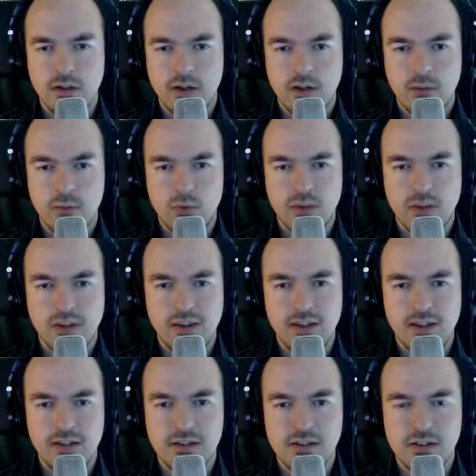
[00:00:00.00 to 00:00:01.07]
I want
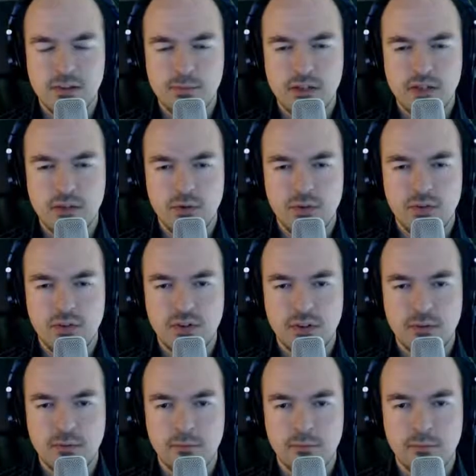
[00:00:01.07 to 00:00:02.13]
these to be used
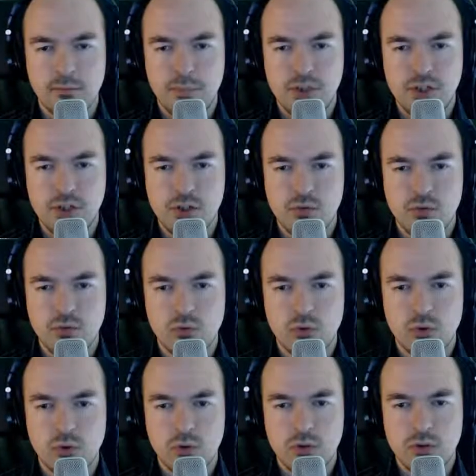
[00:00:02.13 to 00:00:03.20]
in pitch and
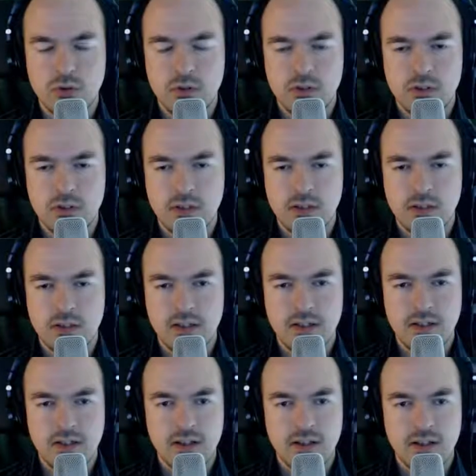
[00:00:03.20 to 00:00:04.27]
roll,
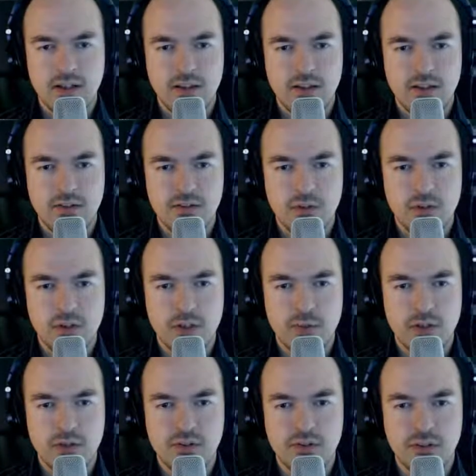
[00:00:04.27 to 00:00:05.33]
and these only to be
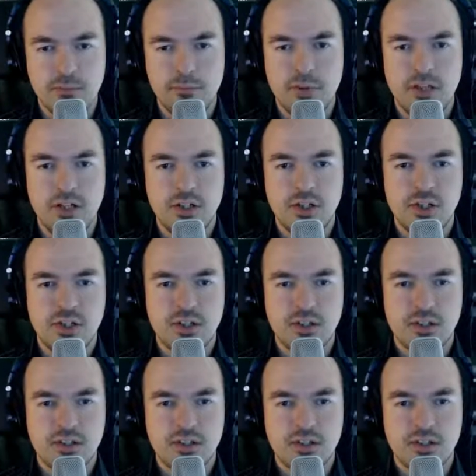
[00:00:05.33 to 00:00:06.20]
used in pitch.